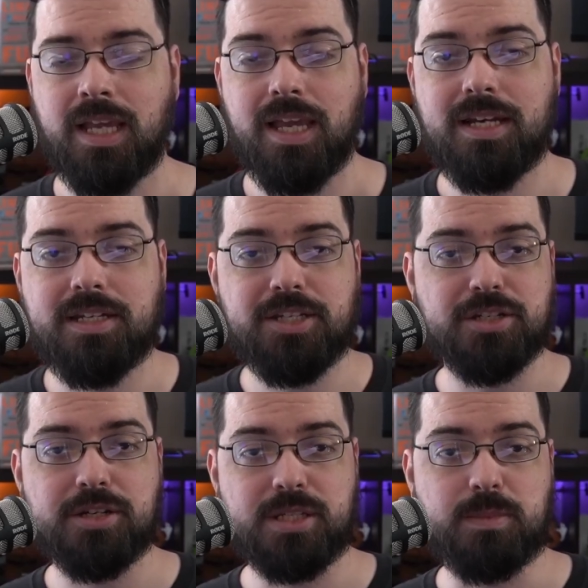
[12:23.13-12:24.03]
In
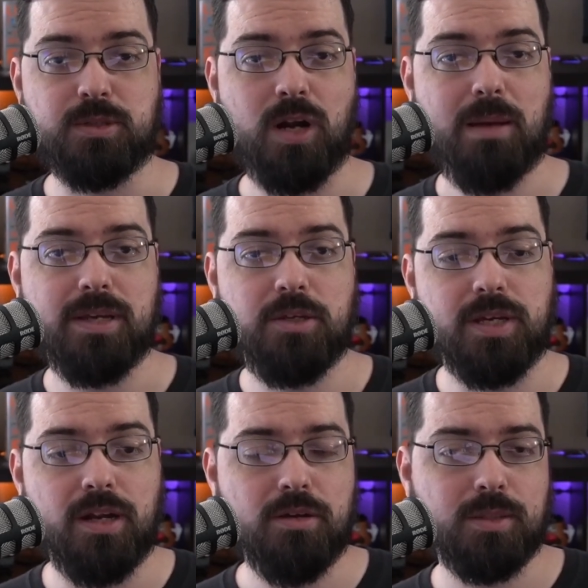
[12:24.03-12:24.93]
addition to subscribing, you
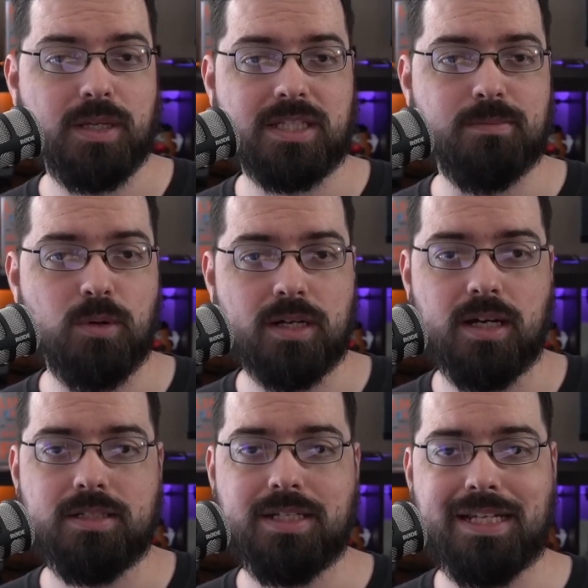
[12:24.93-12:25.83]
can also get some more
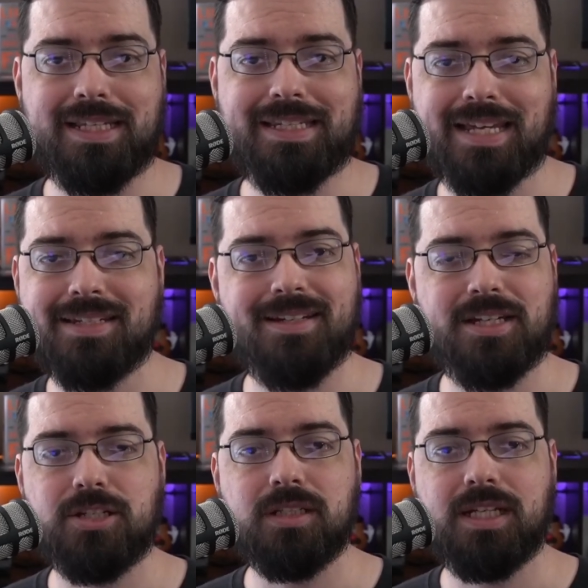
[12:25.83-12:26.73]
content at the
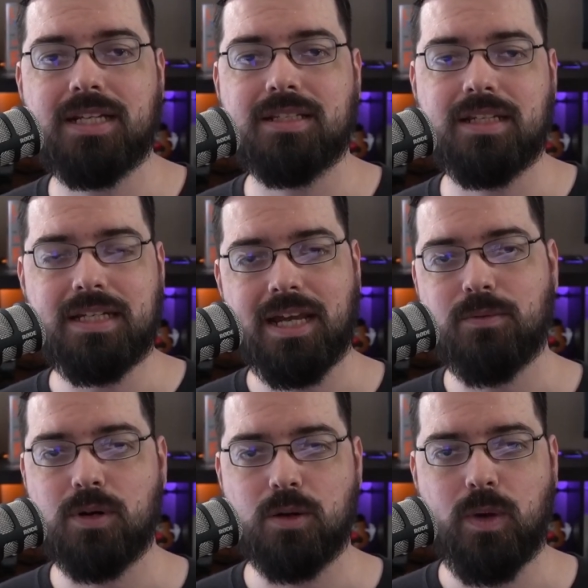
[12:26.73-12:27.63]
Destination Linux
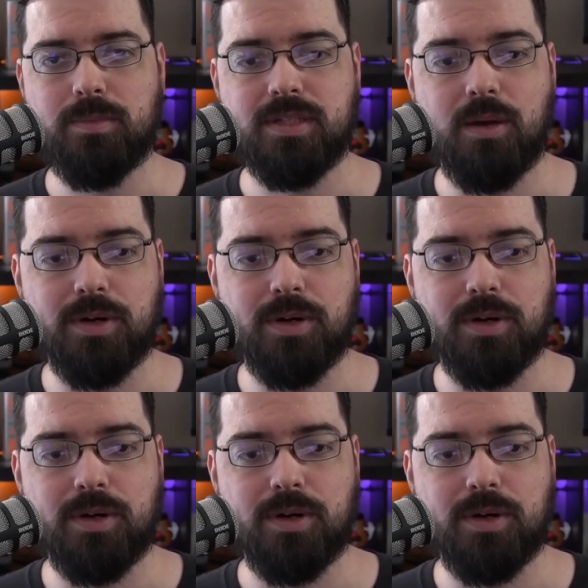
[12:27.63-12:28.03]
Network website,